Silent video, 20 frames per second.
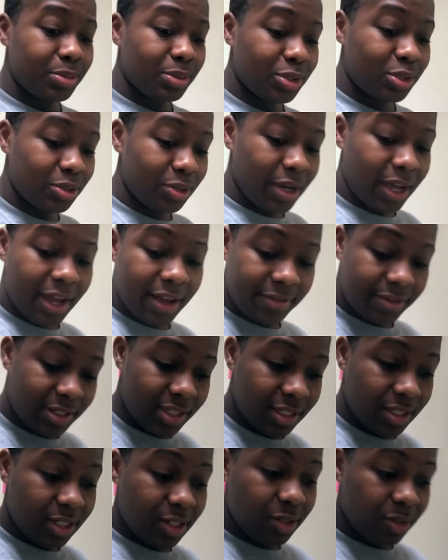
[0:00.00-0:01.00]
but you have
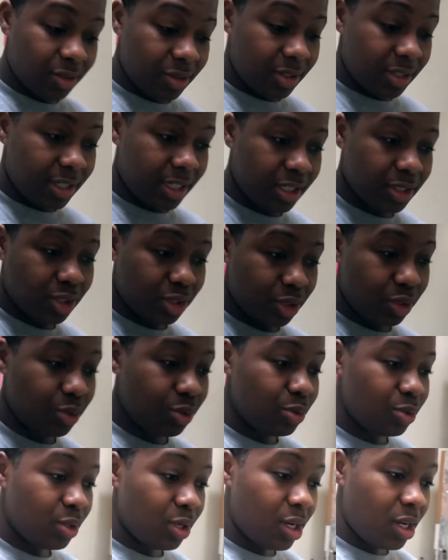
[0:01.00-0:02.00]
to know that
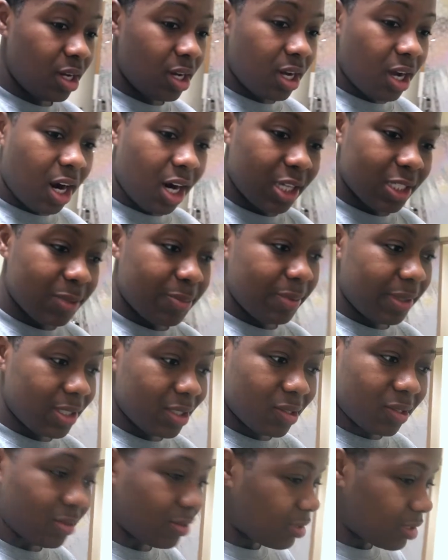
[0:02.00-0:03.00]
you are
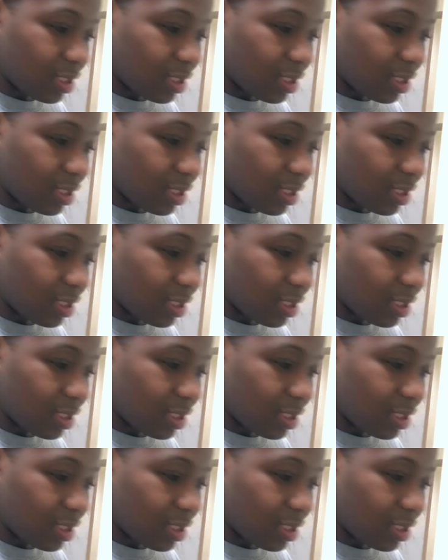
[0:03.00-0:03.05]
special.